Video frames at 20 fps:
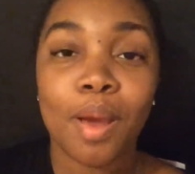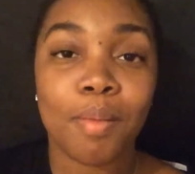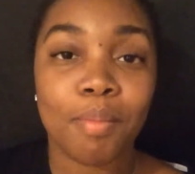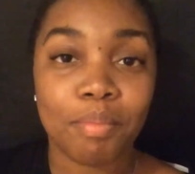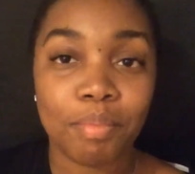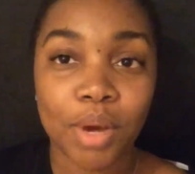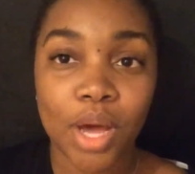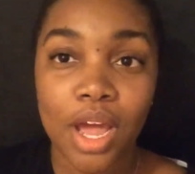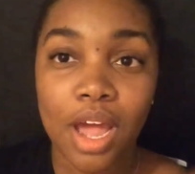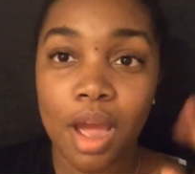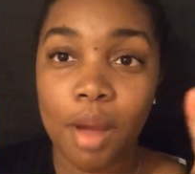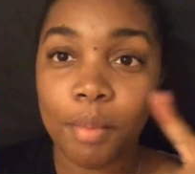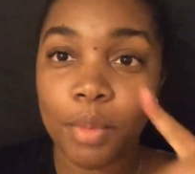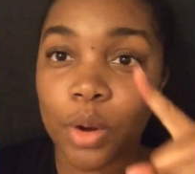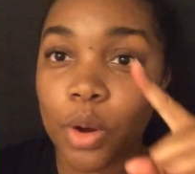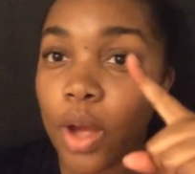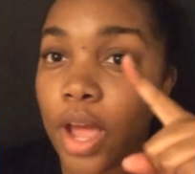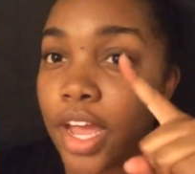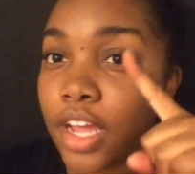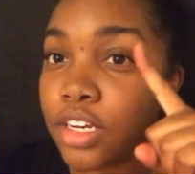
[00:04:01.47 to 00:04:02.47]
But I'm gonna
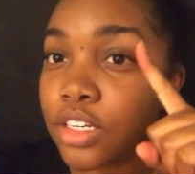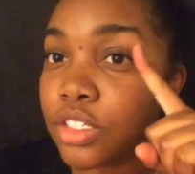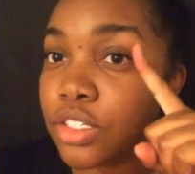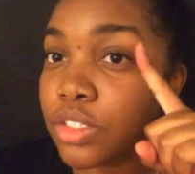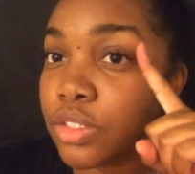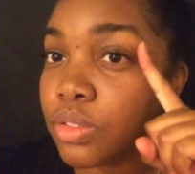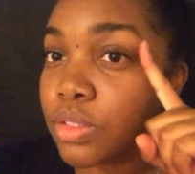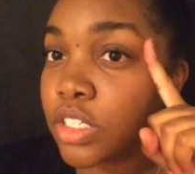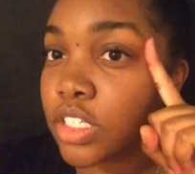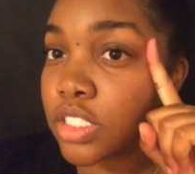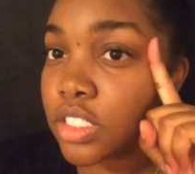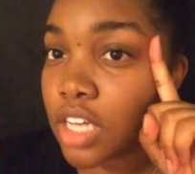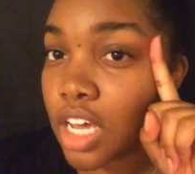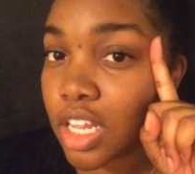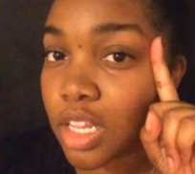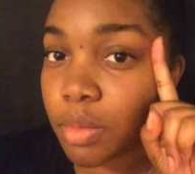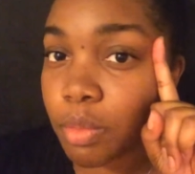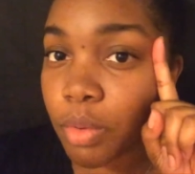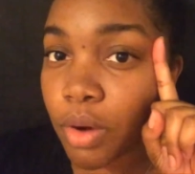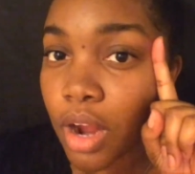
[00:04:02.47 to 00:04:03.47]
go ahead and do this
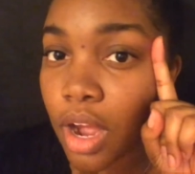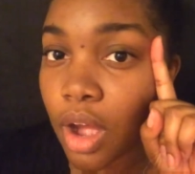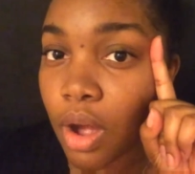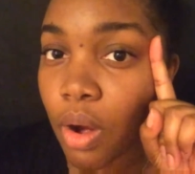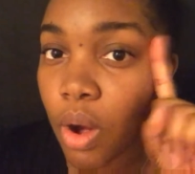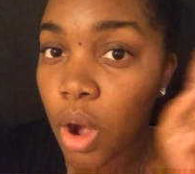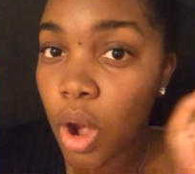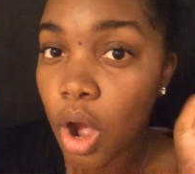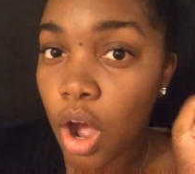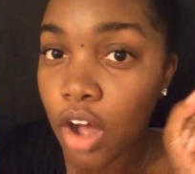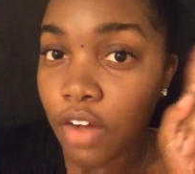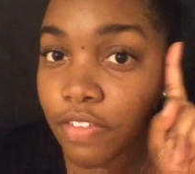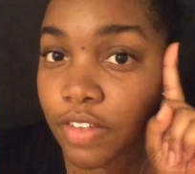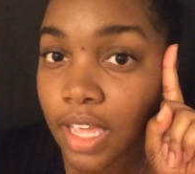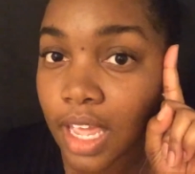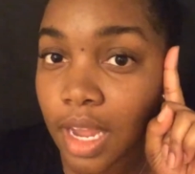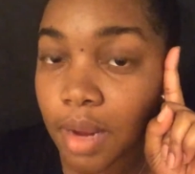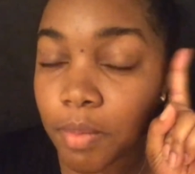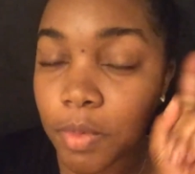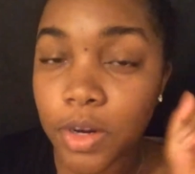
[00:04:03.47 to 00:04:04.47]
other brow off
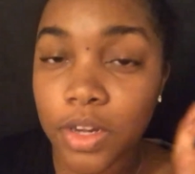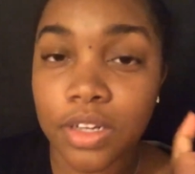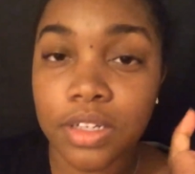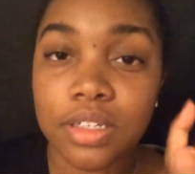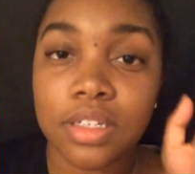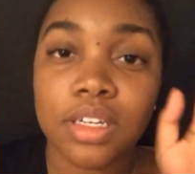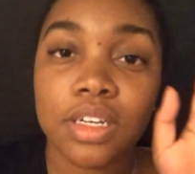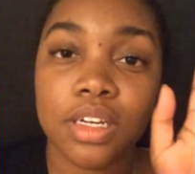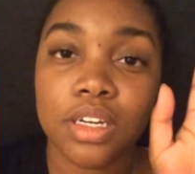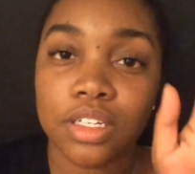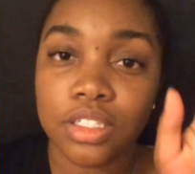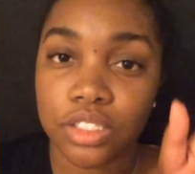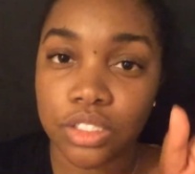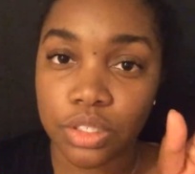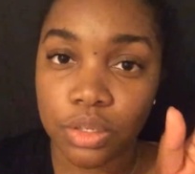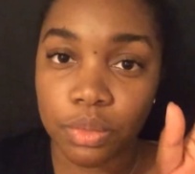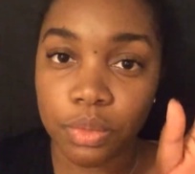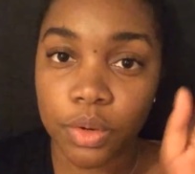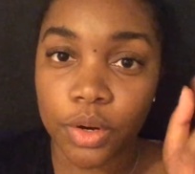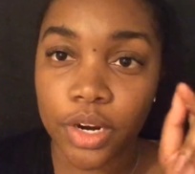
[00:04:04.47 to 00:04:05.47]
camera.
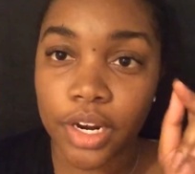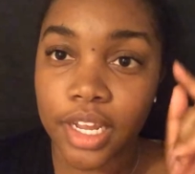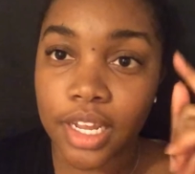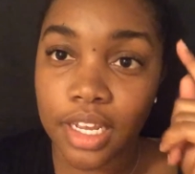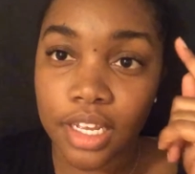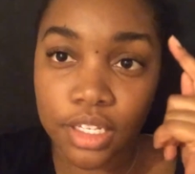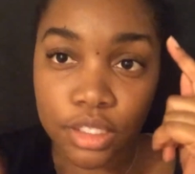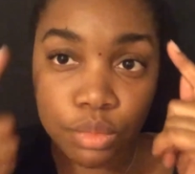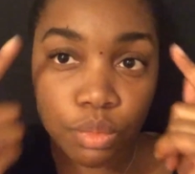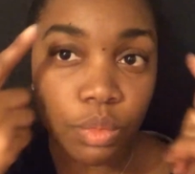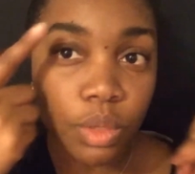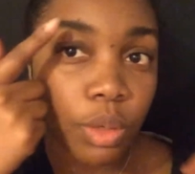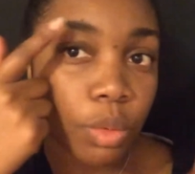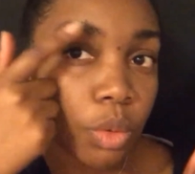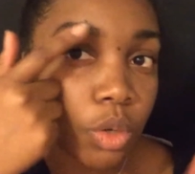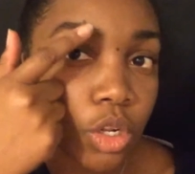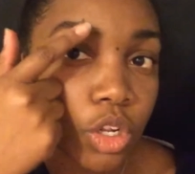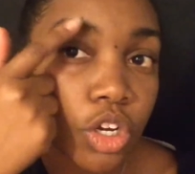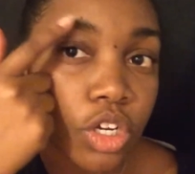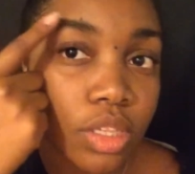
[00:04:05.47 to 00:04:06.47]
Don't worry, it
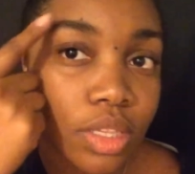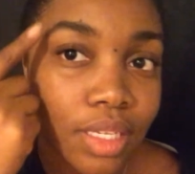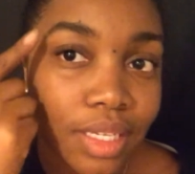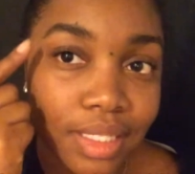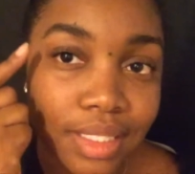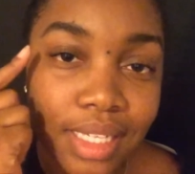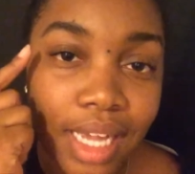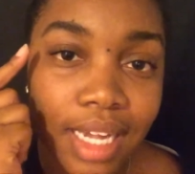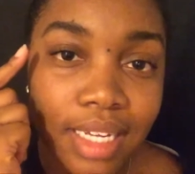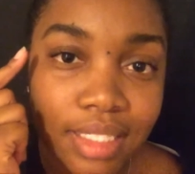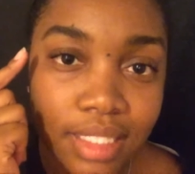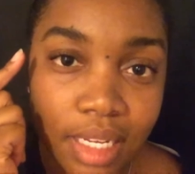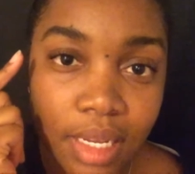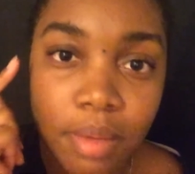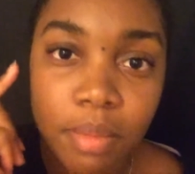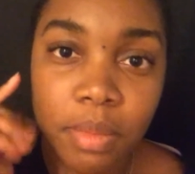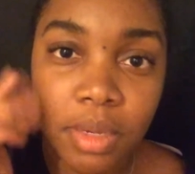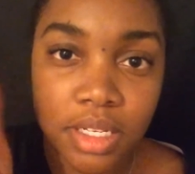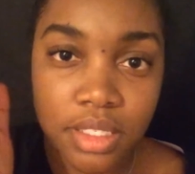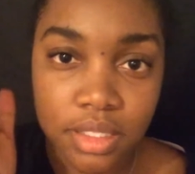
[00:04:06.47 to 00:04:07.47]
will look the exact
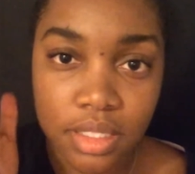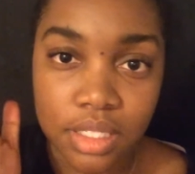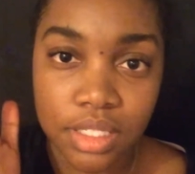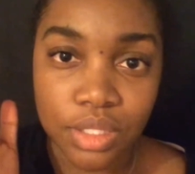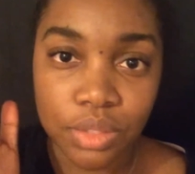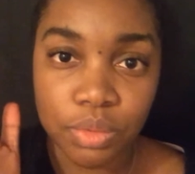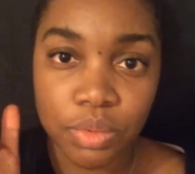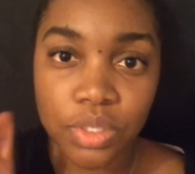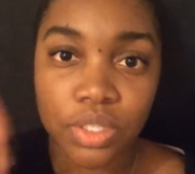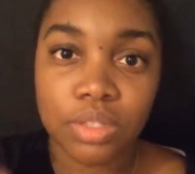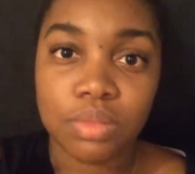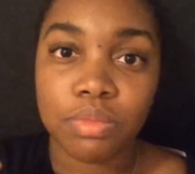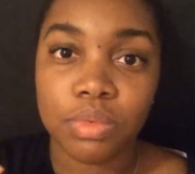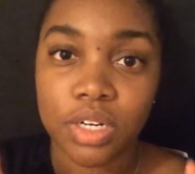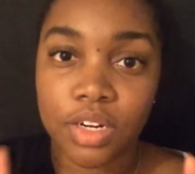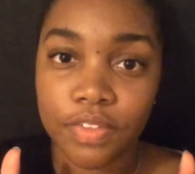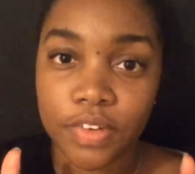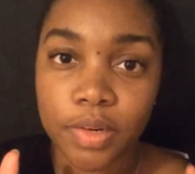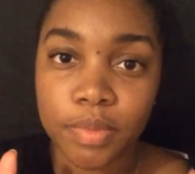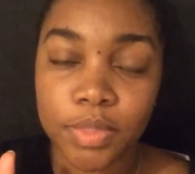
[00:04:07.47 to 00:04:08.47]
same as this one
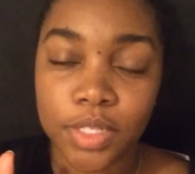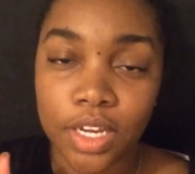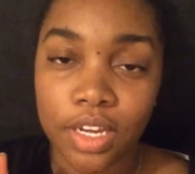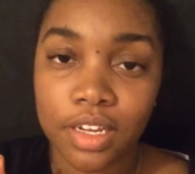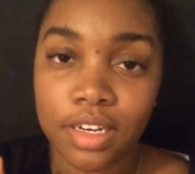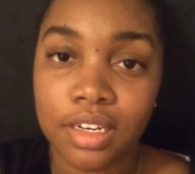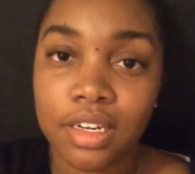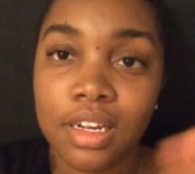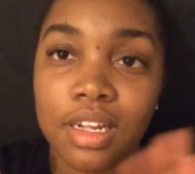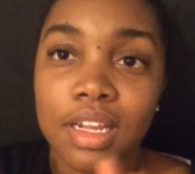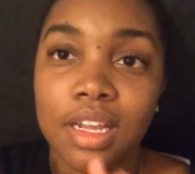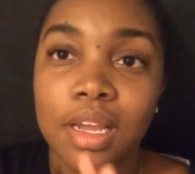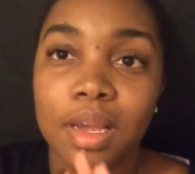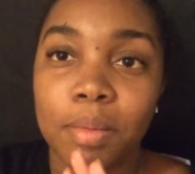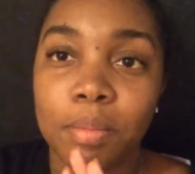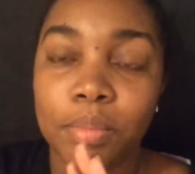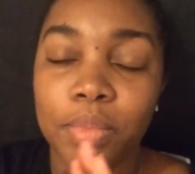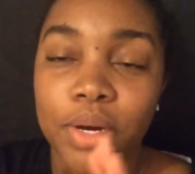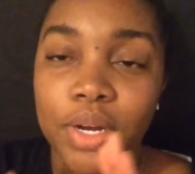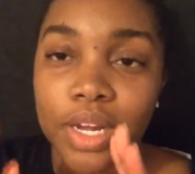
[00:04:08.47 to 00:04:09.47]
whenever I'm done,
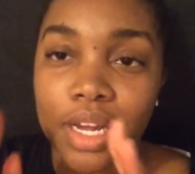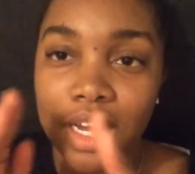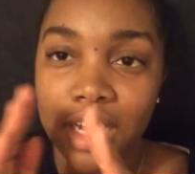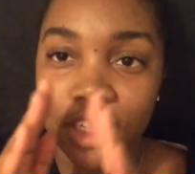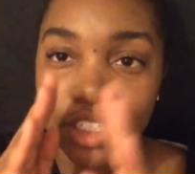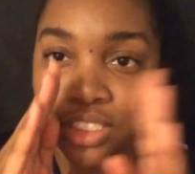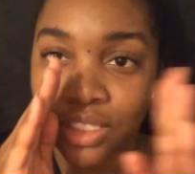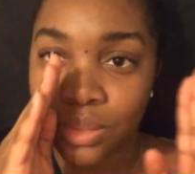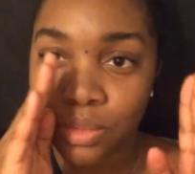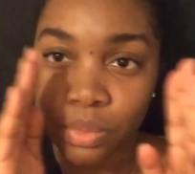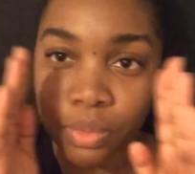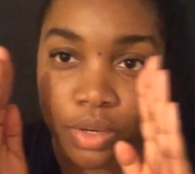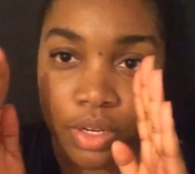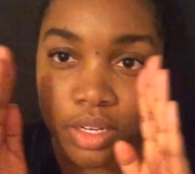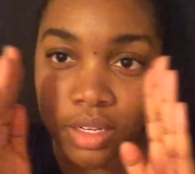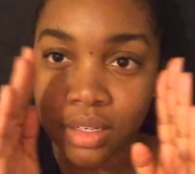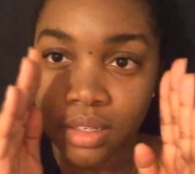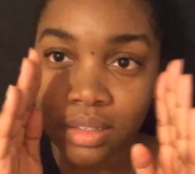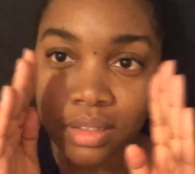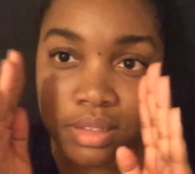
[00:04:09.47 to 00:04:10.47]
but I just
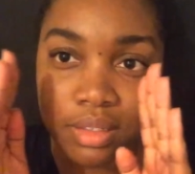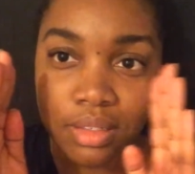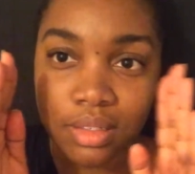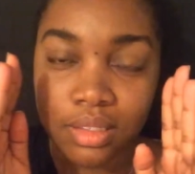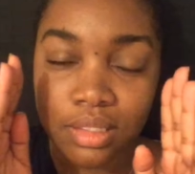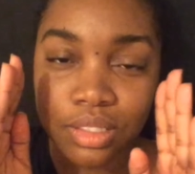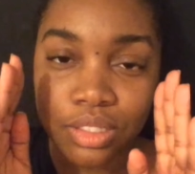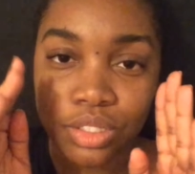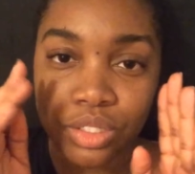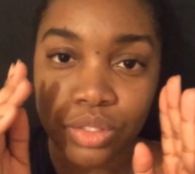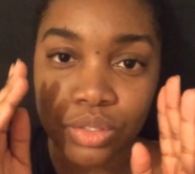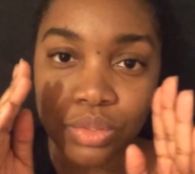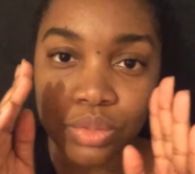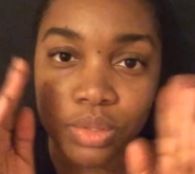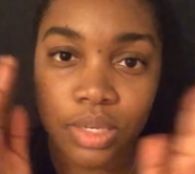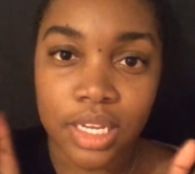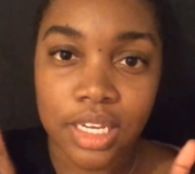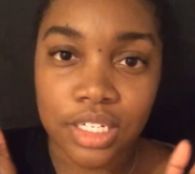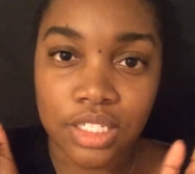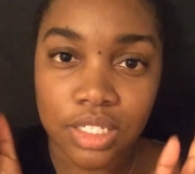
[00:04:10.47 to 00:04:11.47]
want to
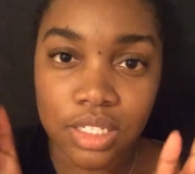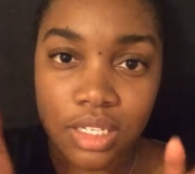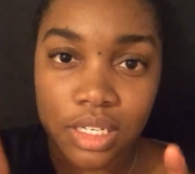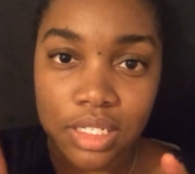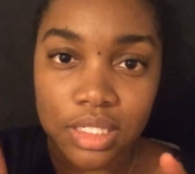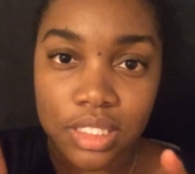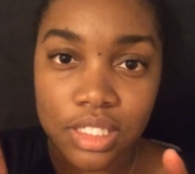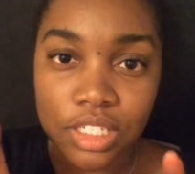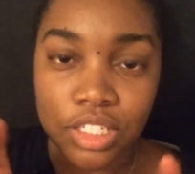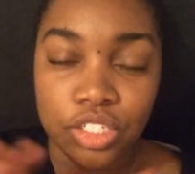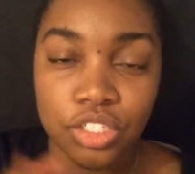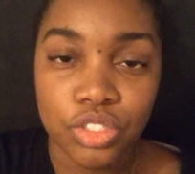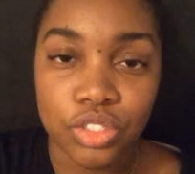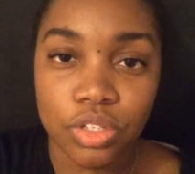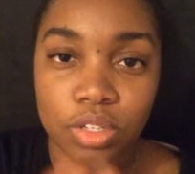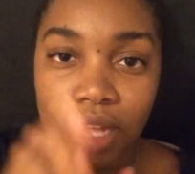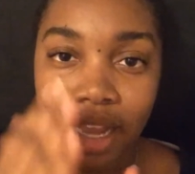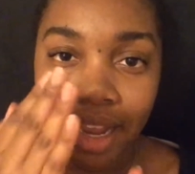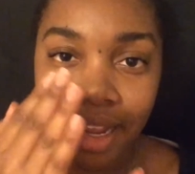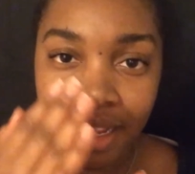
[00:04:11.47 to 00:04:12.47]
get to the concealer so
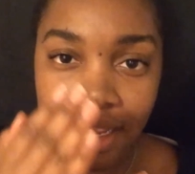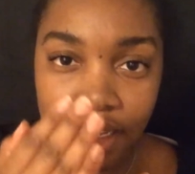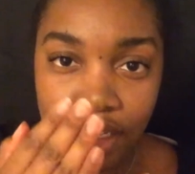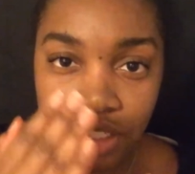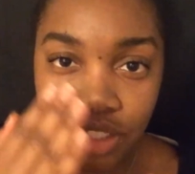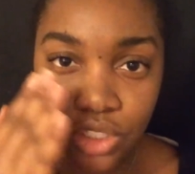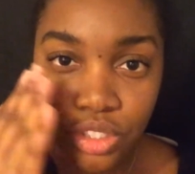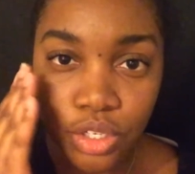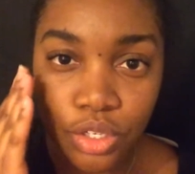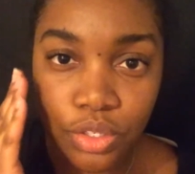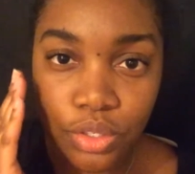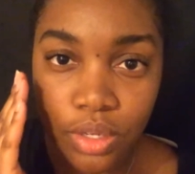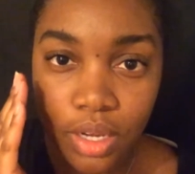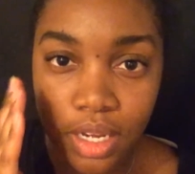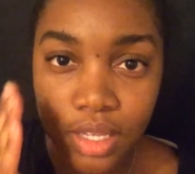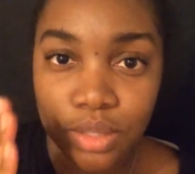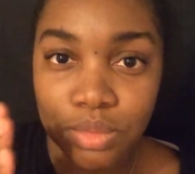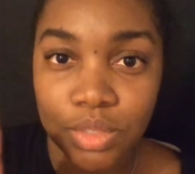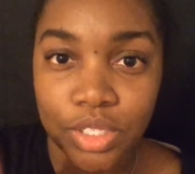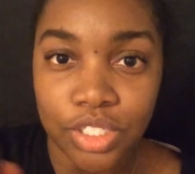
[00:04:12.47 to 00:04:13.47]
that I can show you
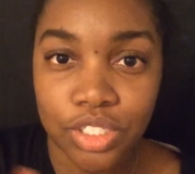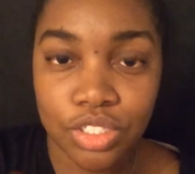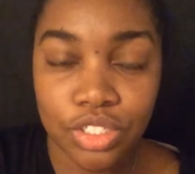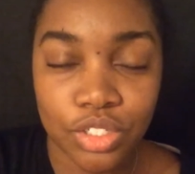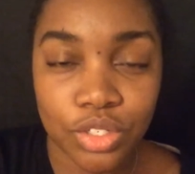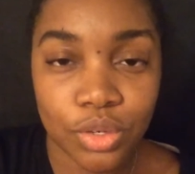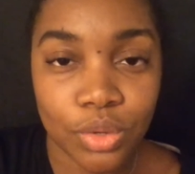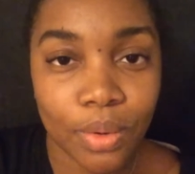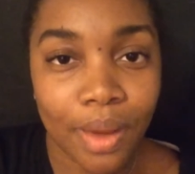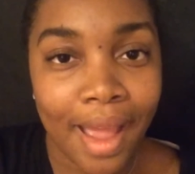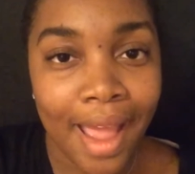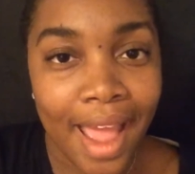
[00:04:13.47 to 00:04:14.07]
guys what to do